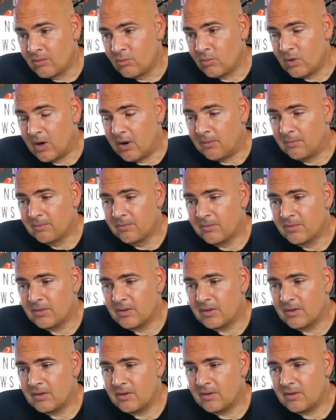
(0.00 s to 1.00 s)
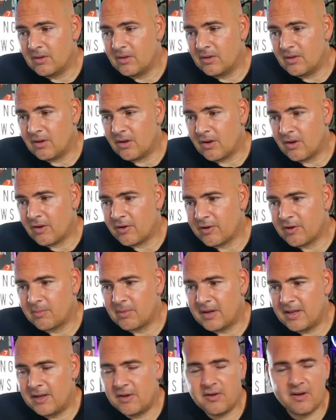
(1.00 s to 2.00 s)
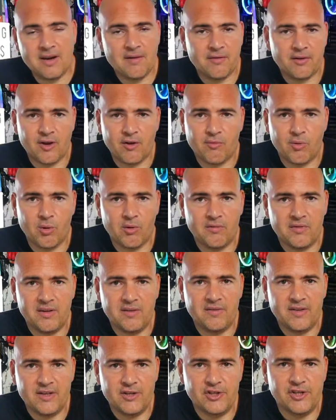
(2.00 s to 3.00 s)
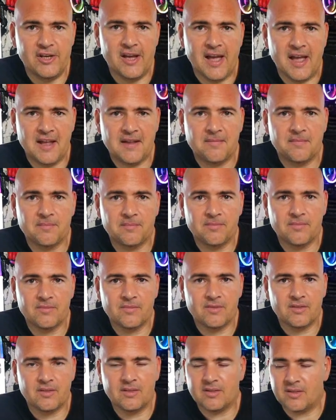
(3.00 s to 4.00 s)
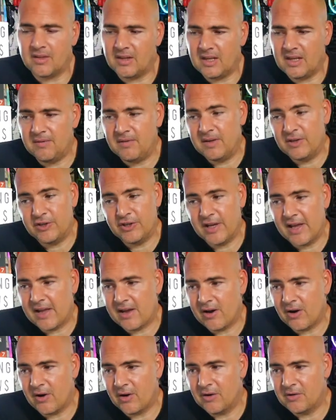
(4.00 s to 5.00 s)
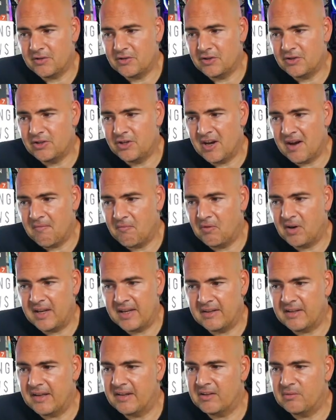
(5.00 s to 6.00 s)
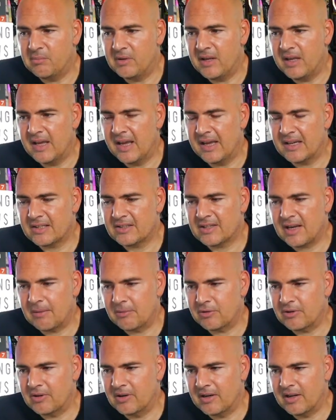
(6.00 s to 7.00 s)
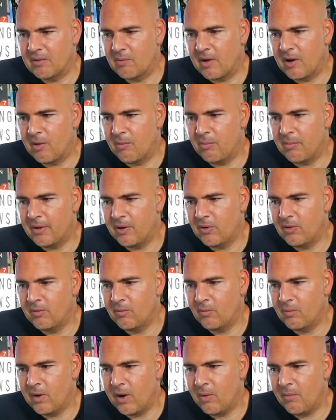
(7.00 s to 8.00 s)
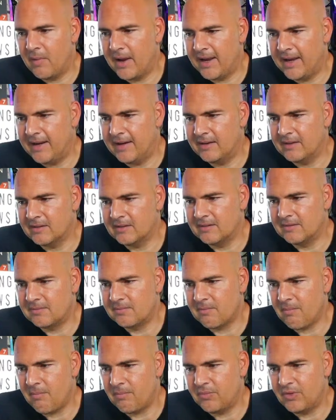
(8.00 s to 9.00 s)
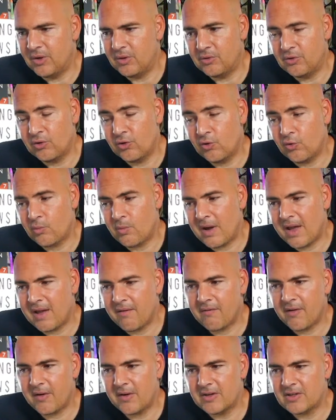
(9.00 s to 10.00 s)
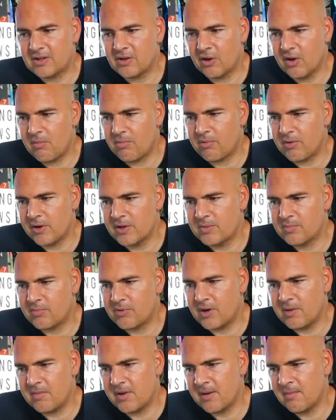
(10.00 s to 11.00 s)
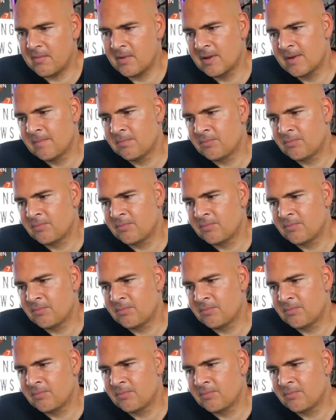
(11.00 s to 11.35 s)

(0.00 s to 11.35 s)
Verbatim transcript: Well, arguably you can never go wrong with EVGA. EVGA cards generally tend to be exceptionally well built, well made. You do pay a very slight price premium.